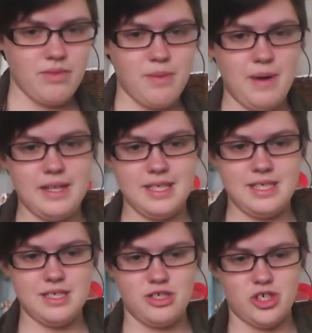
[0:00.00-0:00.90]
But this
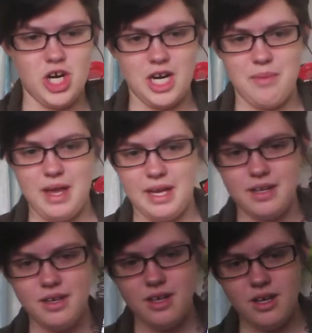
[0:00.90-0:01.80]
is a drawing I made.
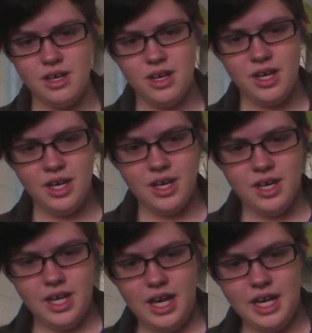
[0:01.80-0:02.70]

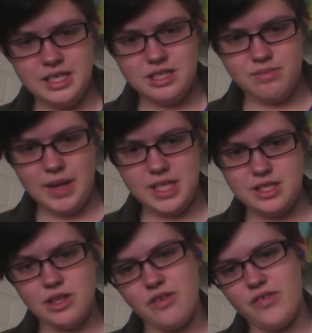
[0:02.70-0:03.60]
It is based
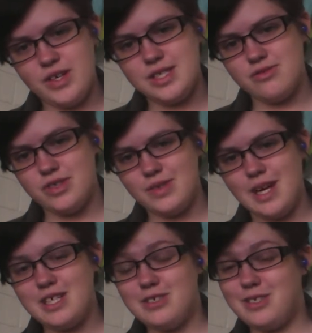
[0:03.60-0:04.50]
on the first rune
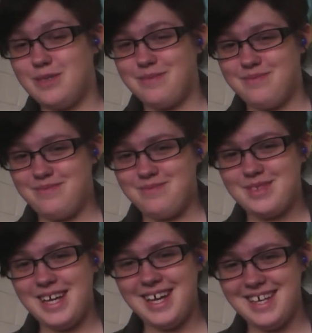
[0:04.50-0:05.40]
I drew.
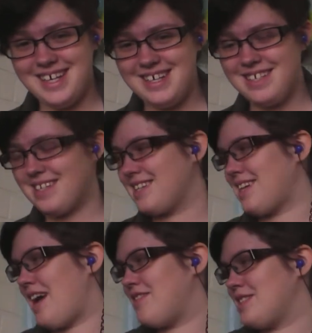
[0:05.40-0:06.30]
Because I
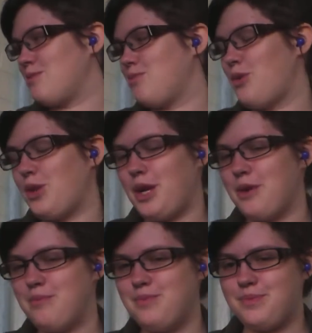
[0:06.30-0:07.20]
have this little bowl here.